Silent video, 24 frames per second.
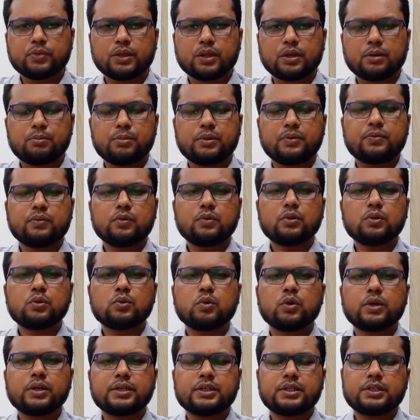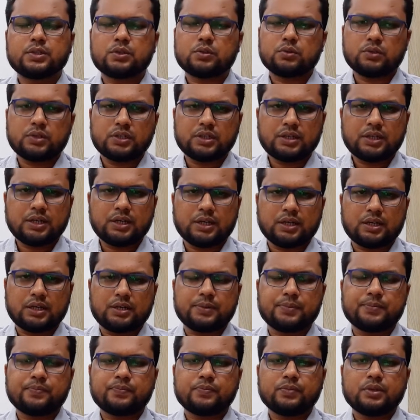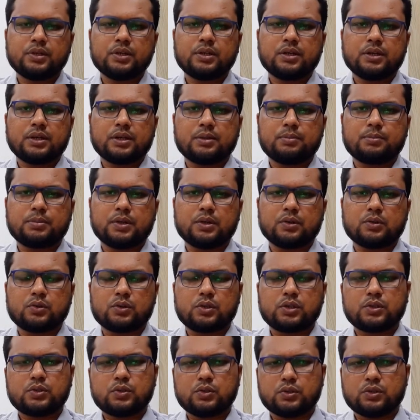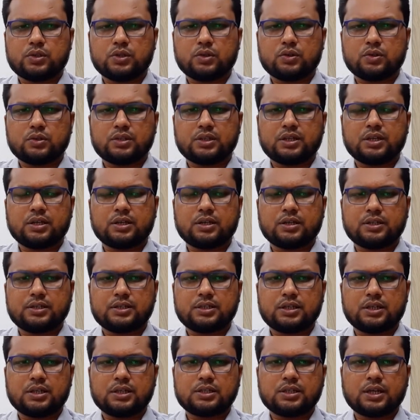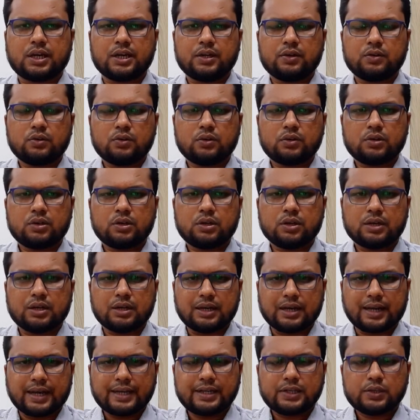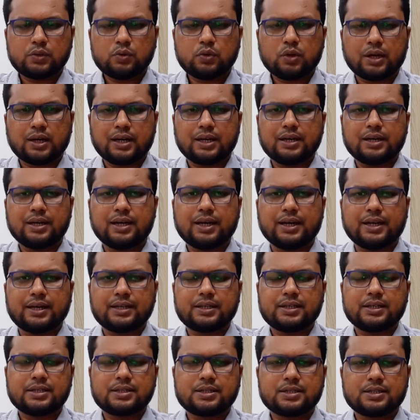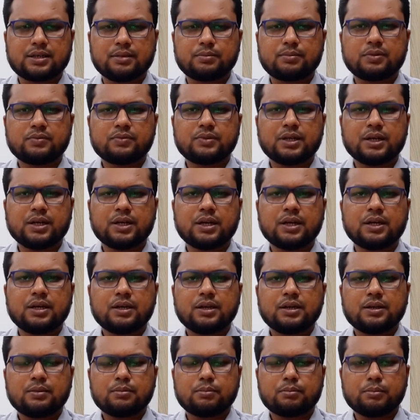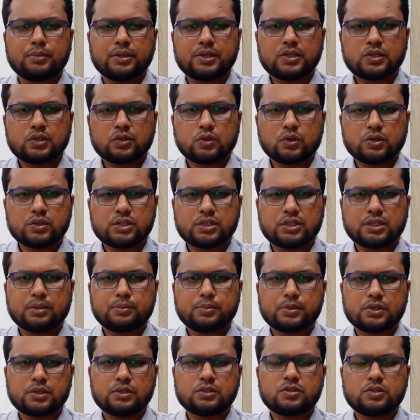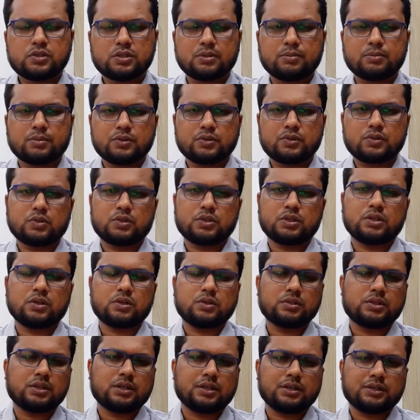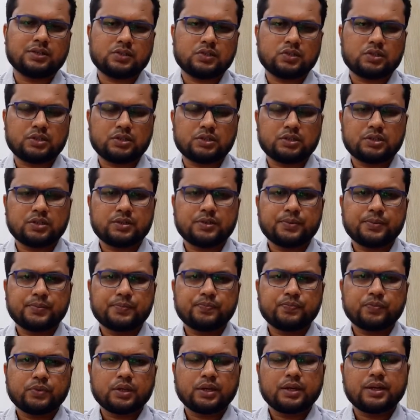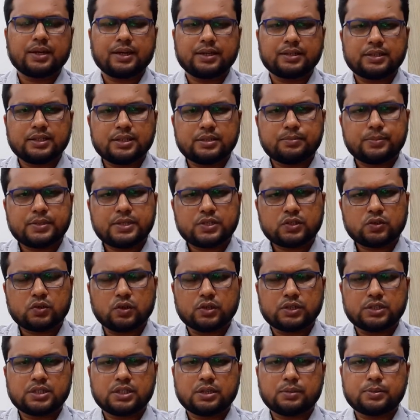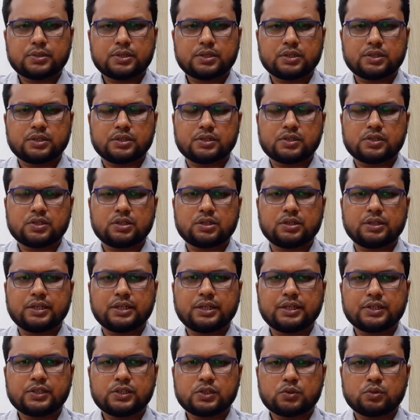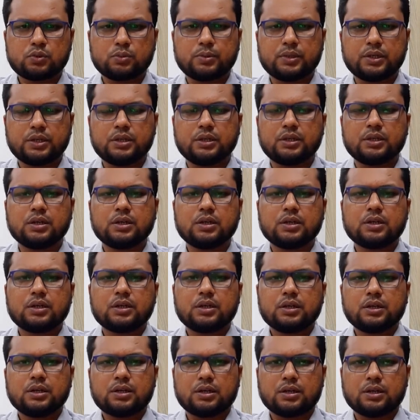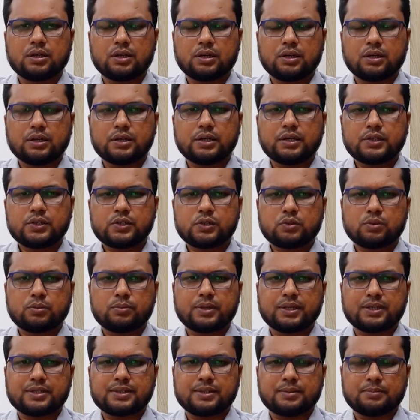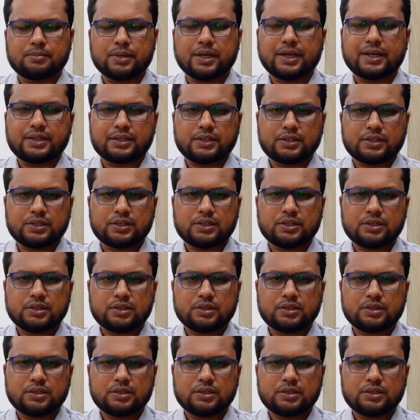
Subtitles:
Before going into detail about sociological research, I would like to highlight some of the misconceptions about sociological research. And these misconceptions needs to be examined,